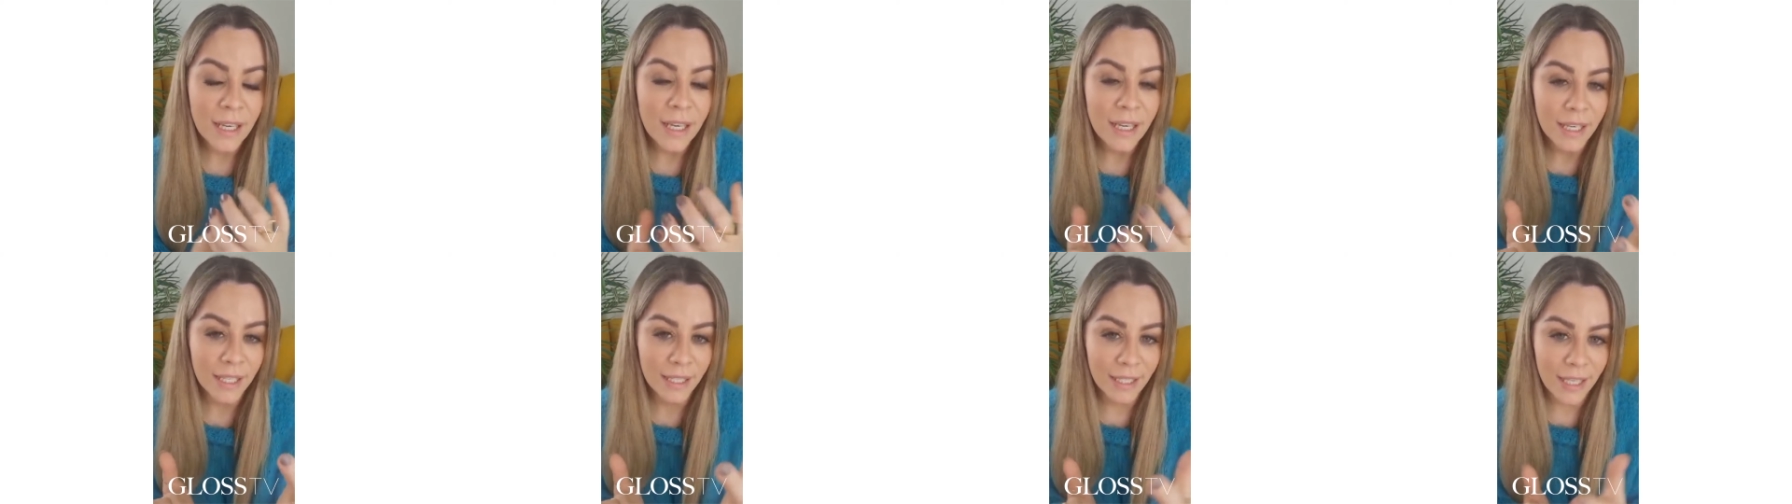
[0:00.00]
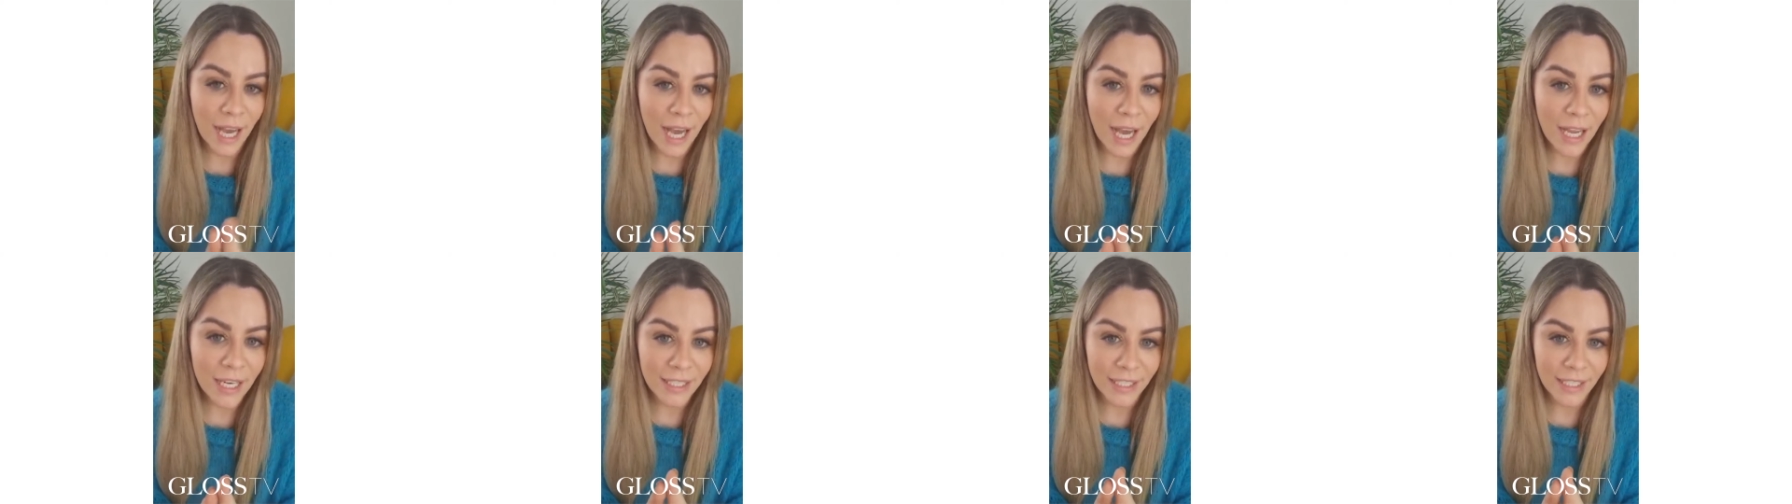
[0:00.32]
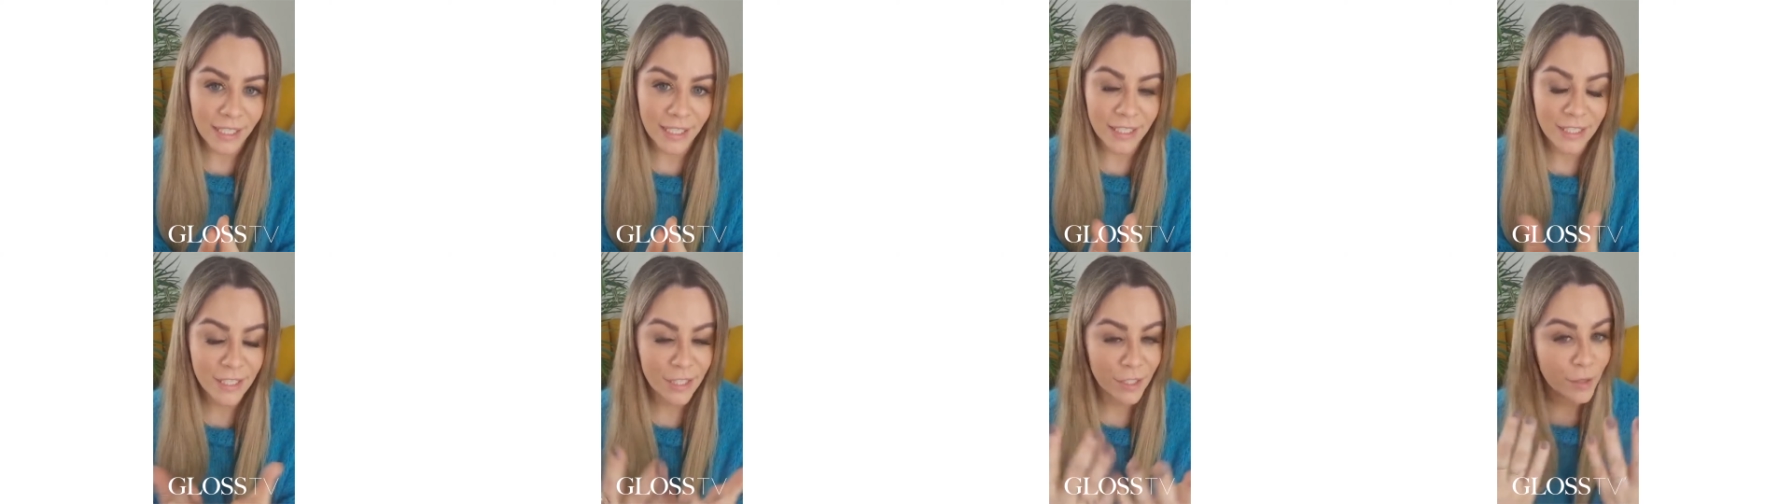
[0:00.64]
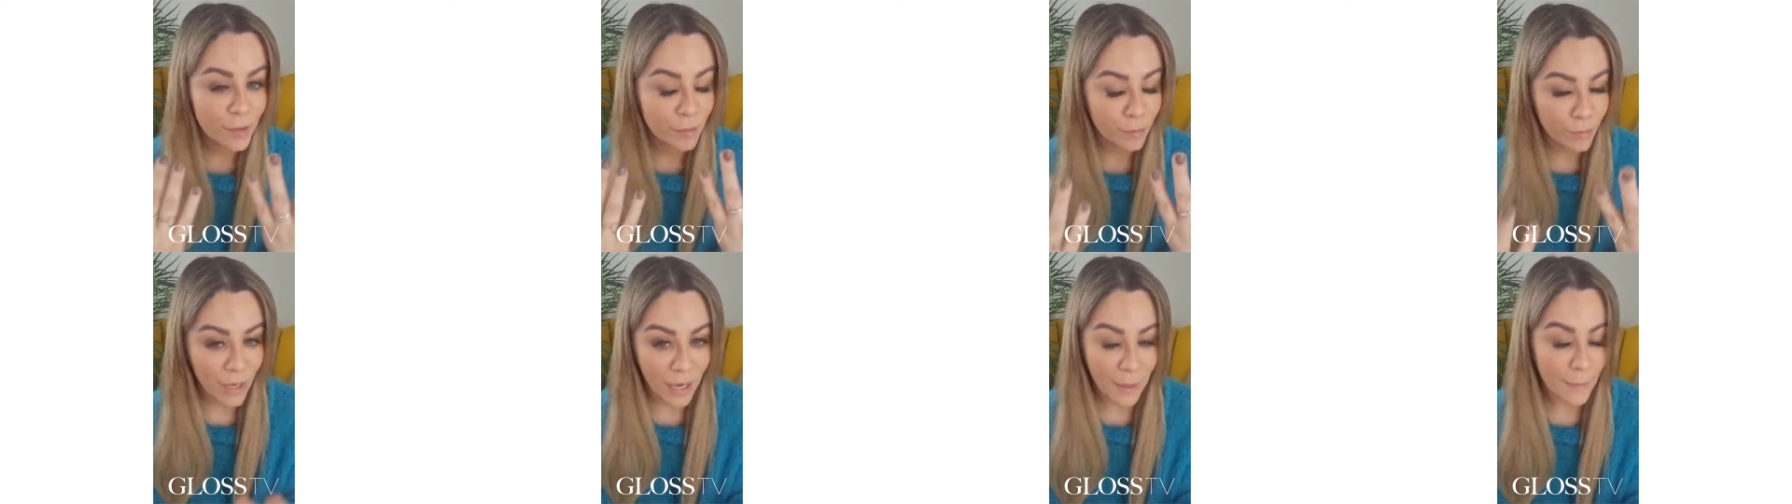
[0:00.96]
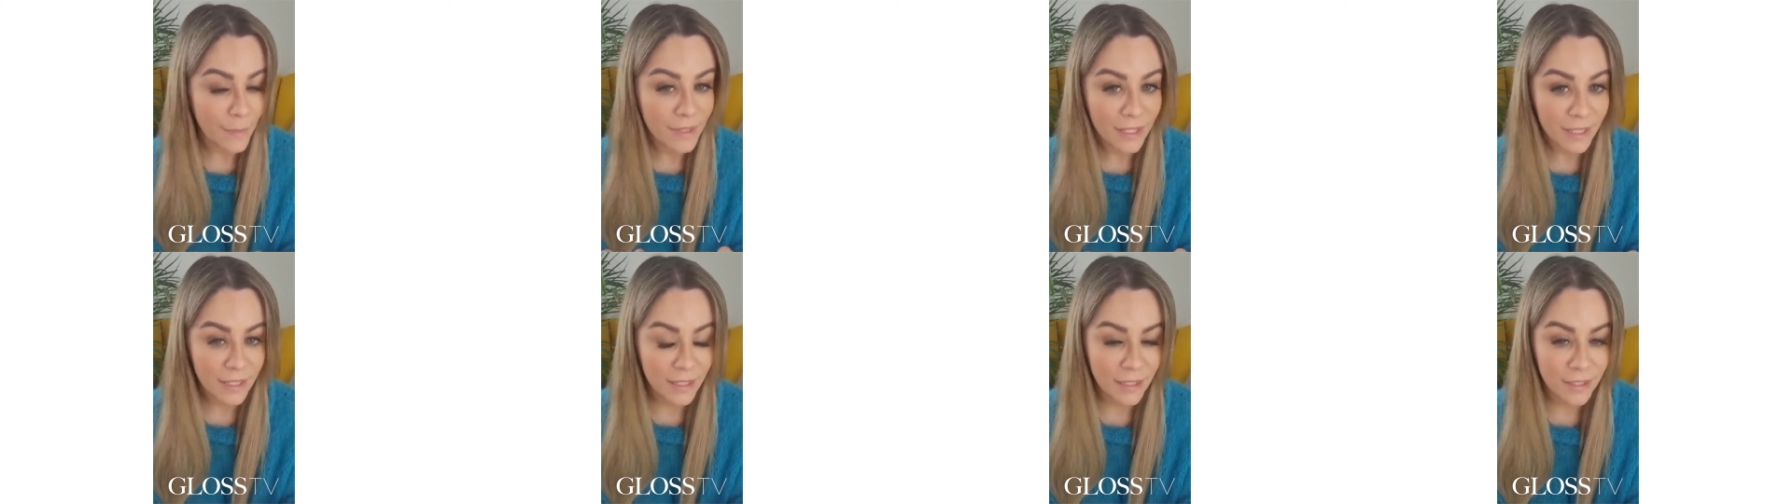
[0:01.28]
it can lead to, perhaps
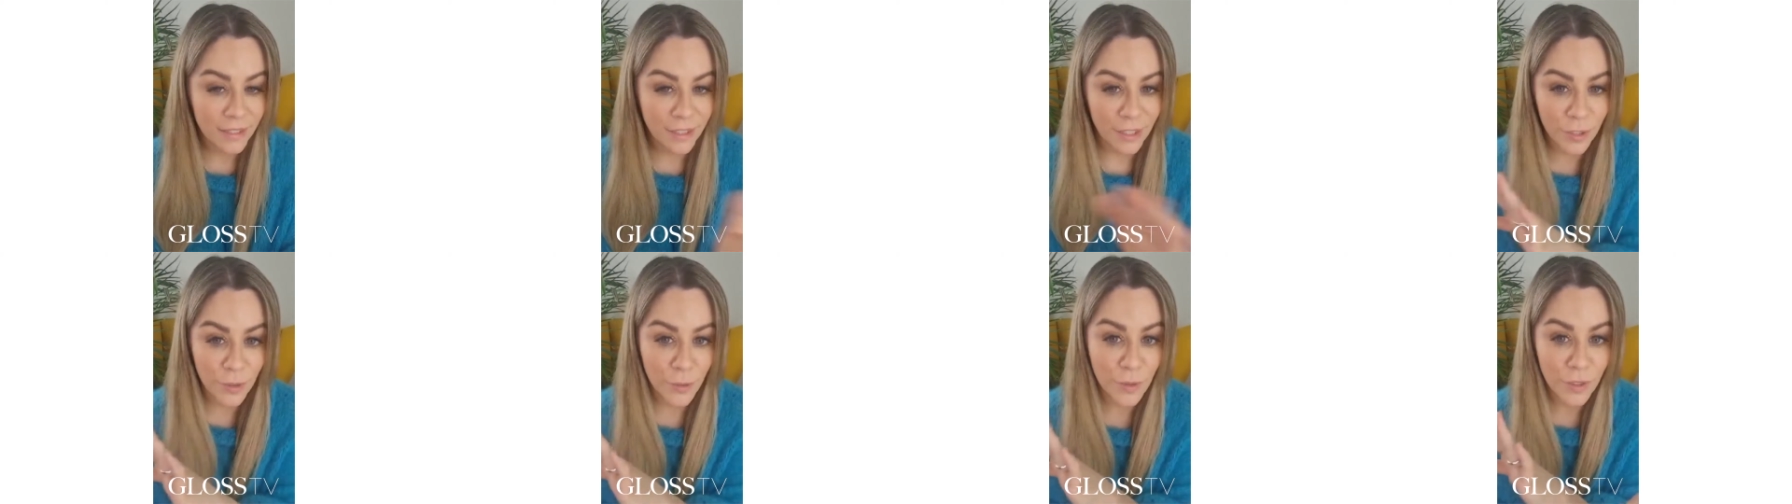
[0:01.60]
this is you,